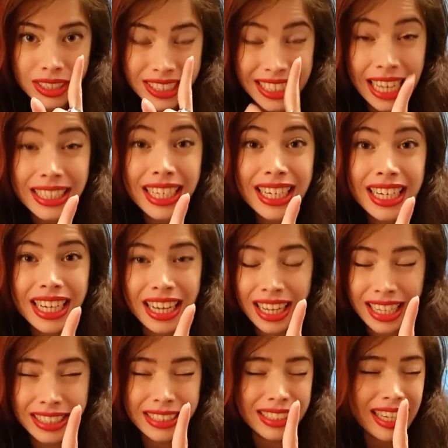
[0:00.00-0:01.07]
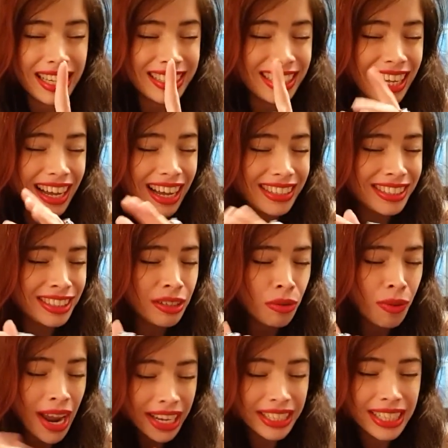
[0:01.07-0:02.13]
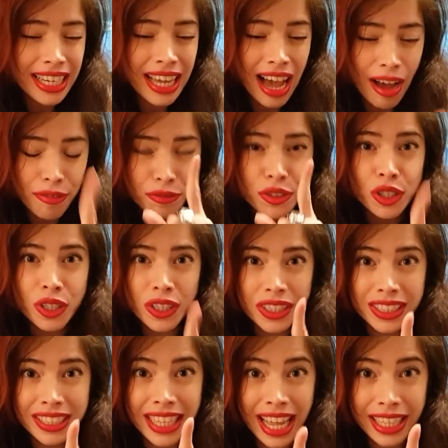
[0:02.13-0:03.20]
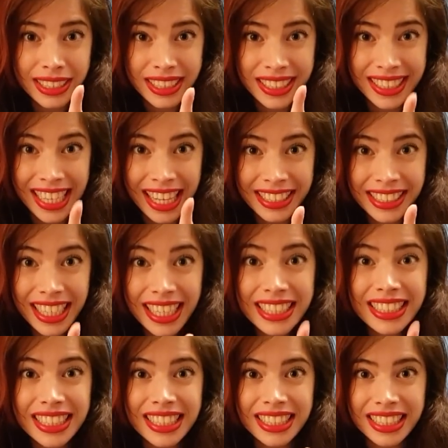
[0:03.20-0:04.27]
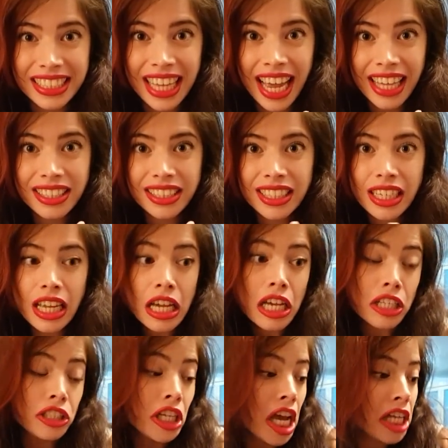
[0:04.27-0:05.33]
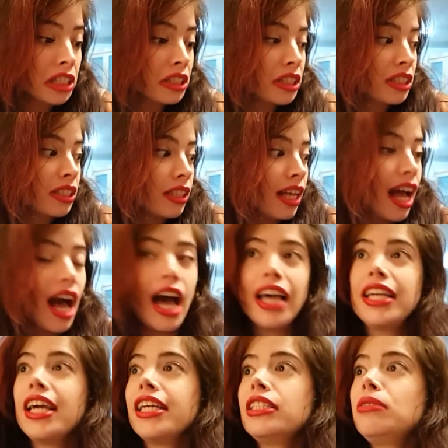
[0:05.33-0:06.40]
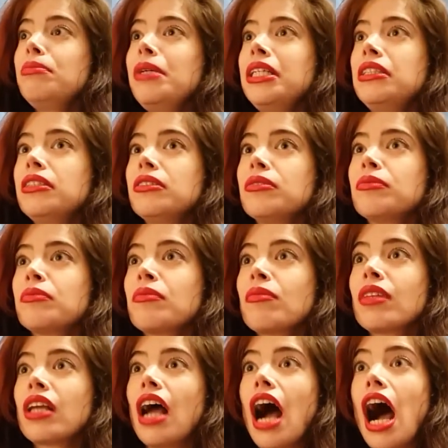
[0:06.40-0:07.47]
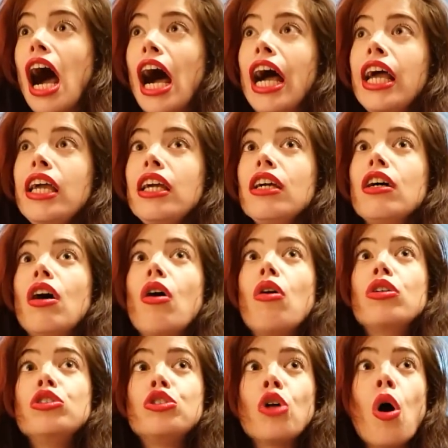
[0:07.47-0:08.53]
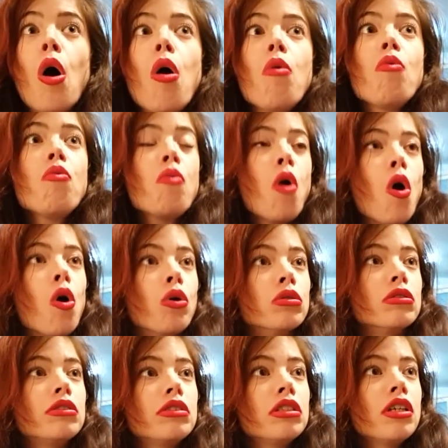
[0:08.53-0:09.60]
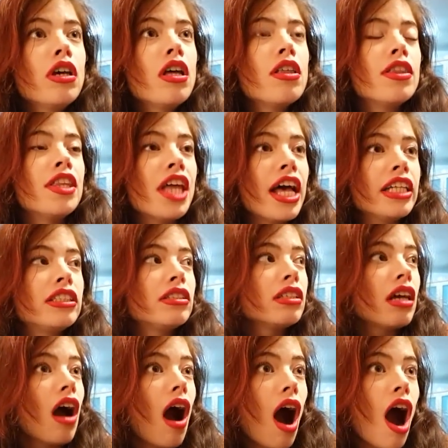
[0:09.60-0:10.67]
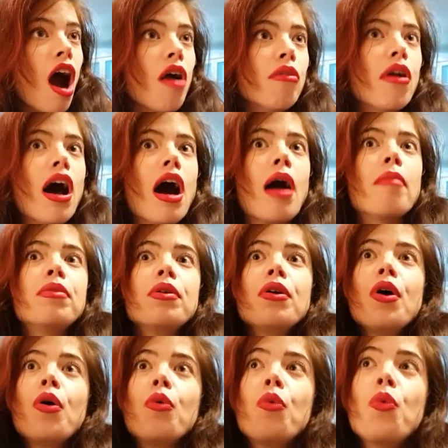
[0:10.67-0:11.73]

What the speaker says: suddenly, and directly after that sentence, he said, "Yes, I admit, I don't want that Arabs